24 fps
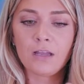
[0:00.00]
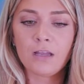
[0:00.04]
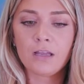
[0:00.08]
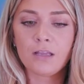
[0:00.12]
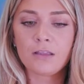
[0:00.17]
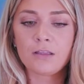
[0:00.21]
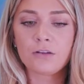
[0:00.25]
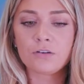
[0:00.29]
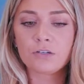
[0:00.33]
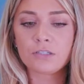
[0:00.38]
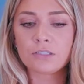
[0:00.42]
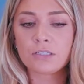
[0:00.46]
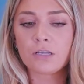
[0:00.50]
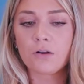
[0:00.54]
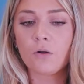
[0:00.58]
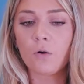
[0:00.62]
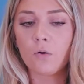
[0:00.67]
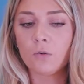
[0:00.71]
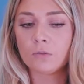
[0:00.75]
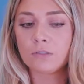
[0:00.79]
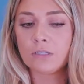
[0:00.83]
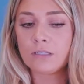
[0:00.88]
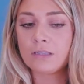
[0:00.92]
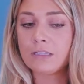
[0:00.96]
You're just gonna
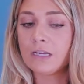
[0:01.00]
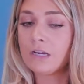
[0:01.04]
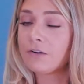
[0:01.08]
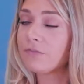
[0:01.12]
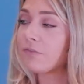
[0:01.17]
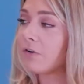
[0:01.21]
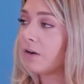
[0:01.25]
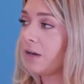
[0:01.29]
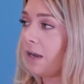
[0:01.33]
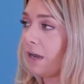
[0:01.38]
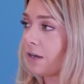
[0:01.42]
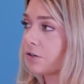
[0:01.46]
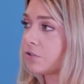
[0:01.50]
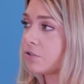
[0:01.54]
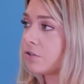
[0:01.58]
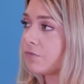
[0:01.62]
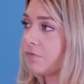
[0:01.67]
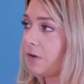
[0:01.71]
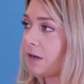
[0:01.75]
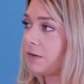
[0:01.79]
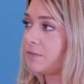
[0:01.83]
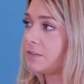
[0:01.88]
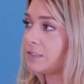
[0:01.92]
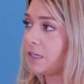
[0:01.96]
hold it there for an extra
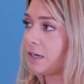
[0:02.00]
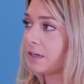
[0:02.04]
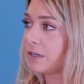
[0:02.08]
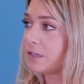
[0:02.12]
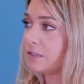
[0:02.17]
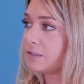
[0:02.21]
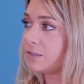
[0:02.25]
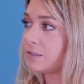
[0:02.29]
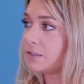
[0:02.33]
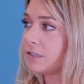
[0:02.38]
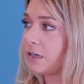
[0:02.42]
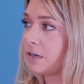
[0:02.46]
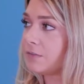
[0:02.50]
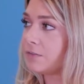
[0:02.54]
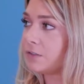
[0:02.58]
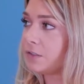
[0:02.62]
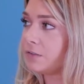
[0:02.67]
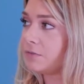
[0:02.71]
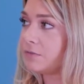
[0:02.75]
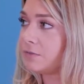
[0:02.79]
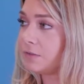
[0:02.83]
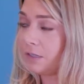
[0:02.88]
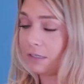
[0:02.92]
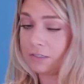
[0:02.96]
5 seconds after
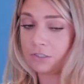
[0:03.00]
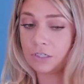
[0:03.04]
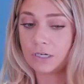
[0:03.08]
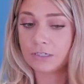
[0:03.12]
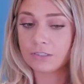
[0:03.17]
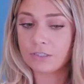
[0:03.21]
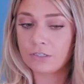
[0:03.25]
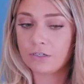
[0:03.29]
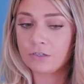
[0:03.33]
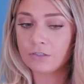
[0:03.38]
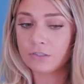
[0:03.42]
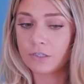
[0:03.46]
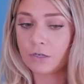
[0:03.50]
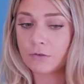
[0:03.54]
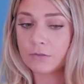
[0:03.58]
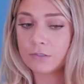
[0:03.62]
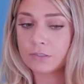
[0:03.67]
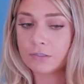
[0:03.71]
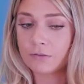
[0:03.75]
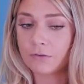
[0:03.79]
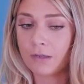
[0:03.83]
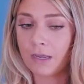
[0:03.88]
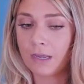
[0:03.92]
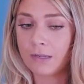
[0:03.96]
you've injected your
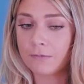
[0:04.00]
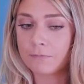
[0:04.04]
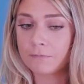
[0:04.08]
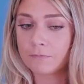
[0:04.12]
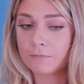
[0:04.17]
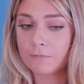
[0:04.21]
dose, okay?